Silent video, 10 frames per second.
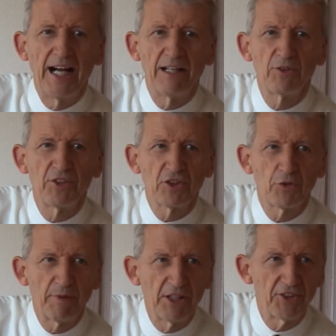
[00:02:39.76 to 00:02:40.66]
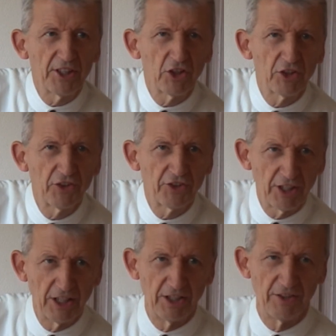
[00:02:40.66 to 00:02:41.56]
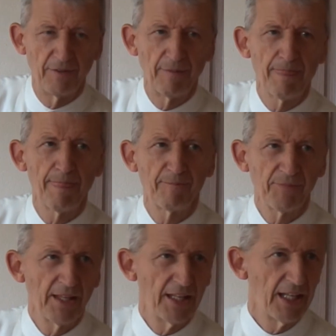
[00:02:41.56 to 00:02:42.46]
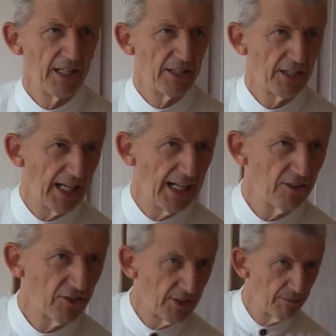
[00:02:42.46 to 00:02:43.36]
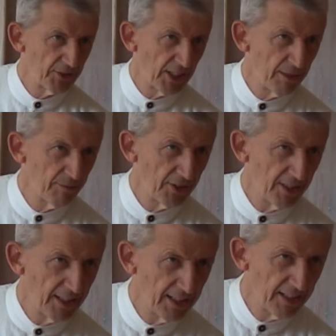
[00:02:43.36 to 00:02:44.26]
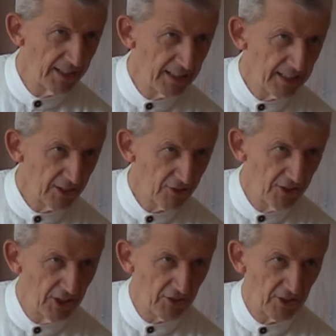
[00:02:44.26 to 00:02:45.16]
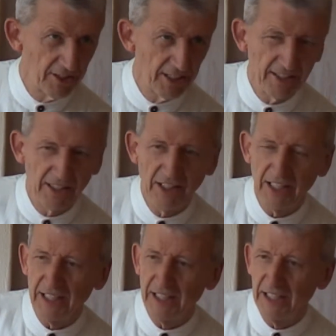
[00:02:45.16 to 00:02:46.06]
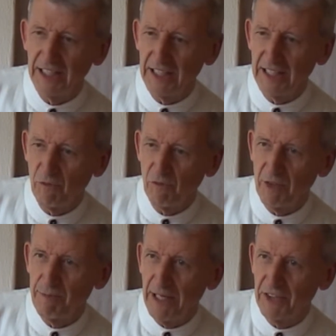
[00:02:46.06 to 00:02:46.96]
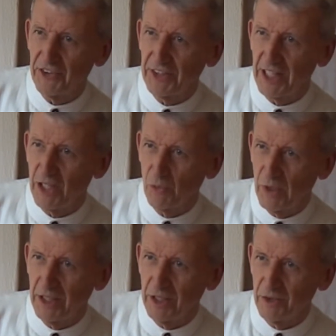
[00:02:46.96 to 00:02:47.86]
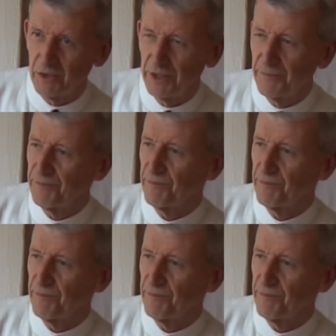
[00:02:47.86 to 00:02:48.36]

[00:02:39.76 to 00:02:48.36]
and was expressing concern that sometimes in the tradition and in the vipassana world